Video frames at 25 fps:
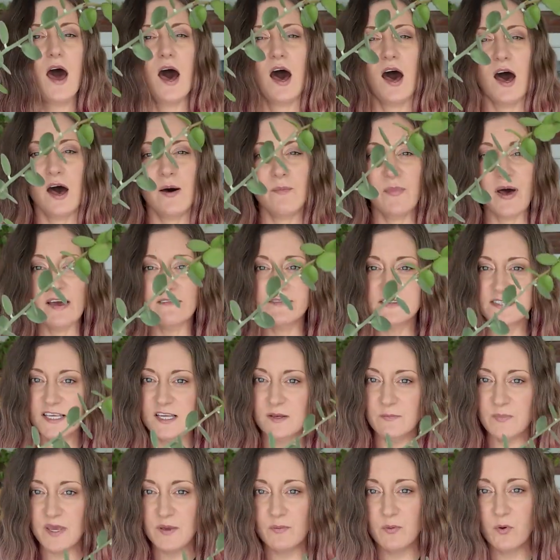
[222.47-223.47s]
I've
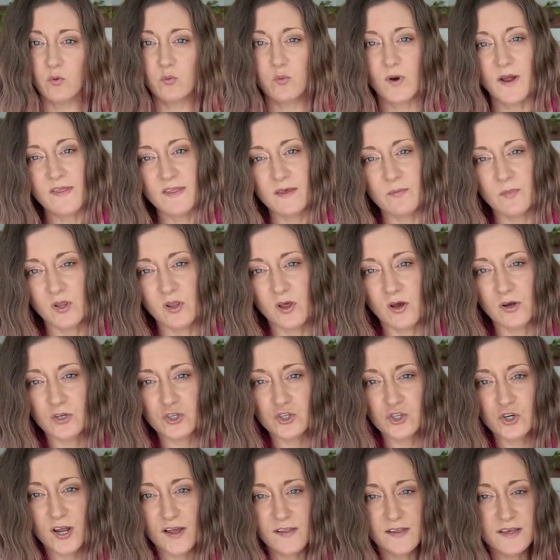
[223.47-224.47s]
seen people run them along
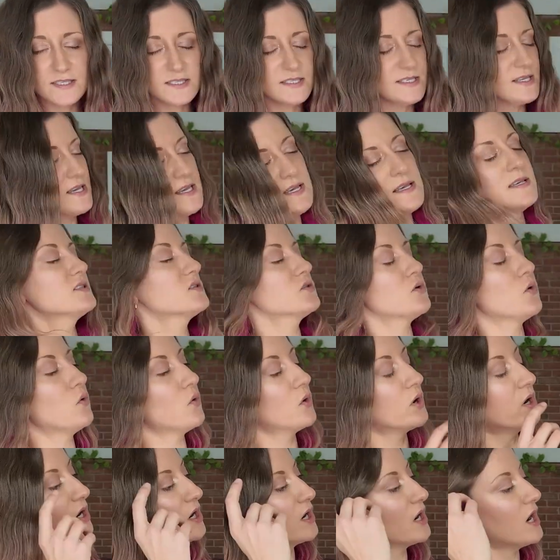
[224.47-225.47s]
trellises
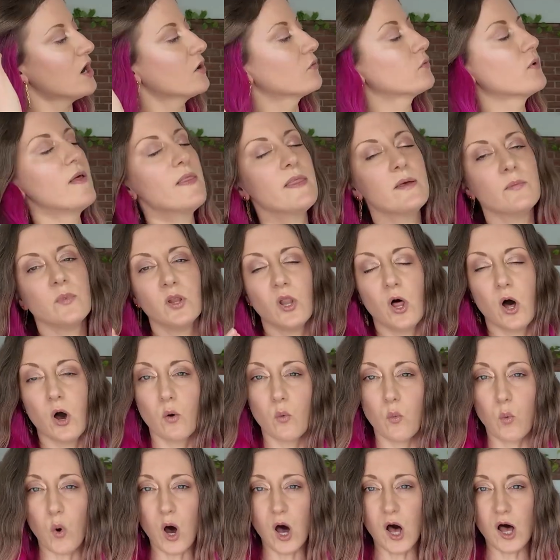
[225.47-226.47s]
or run them
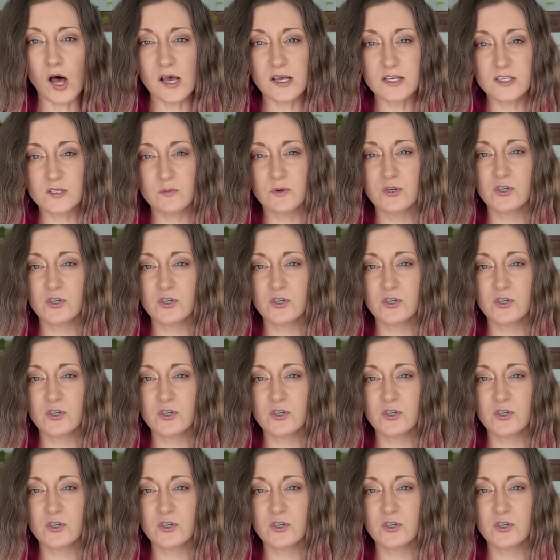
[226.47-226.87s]
along walls,